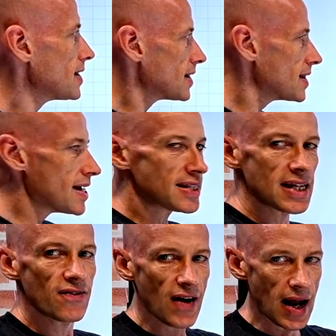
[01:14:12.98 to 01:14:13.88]
is
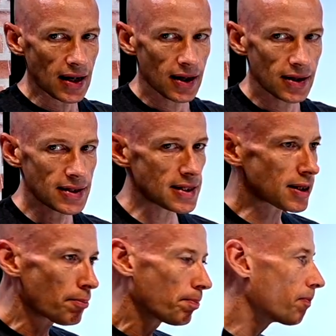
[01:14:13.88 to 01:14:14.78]
this event, and this
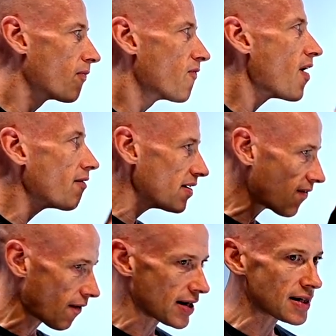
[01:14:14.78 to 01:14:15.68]
is very,
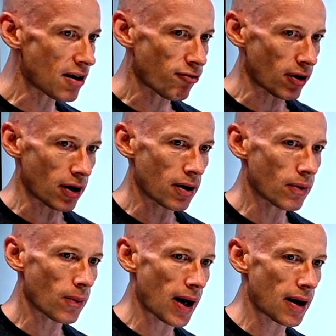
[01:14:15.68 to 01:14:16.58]
very different
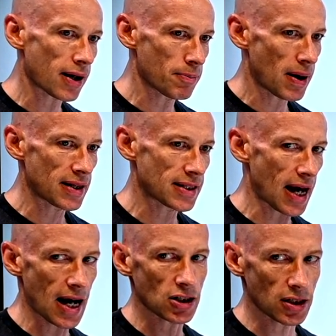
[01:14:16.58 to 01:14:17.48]
when I compare this
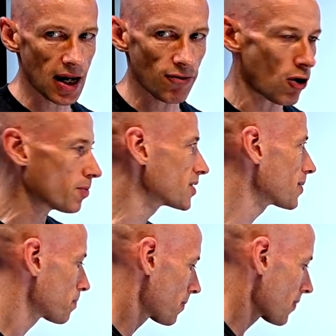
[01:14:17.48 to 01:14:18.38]
to Azure
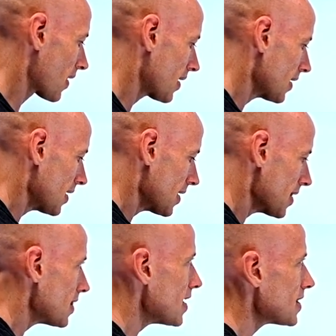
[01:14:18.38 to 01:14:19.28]
DevOps
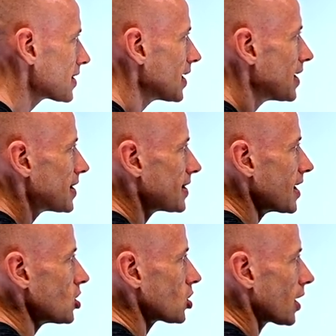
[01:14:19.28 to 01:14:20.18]
this can
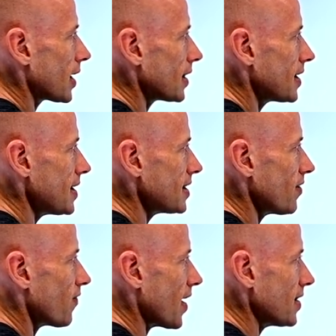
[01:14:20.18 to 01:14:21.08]
essentially, these
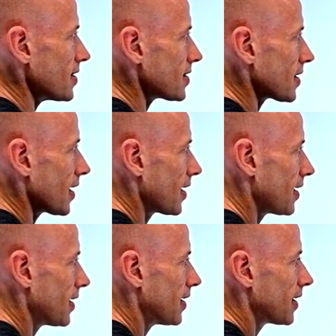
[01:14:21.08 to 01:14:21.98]
events
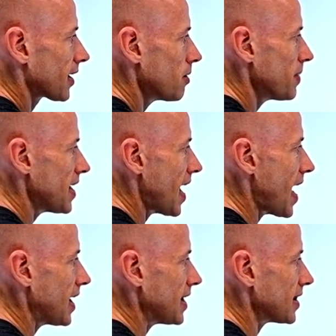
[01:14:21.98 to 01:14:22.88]
can be
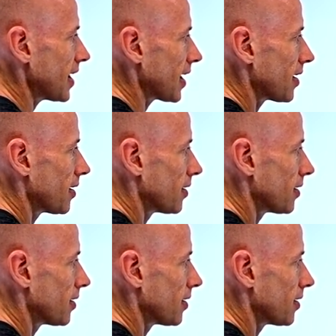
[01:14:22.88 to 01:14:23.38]
anything.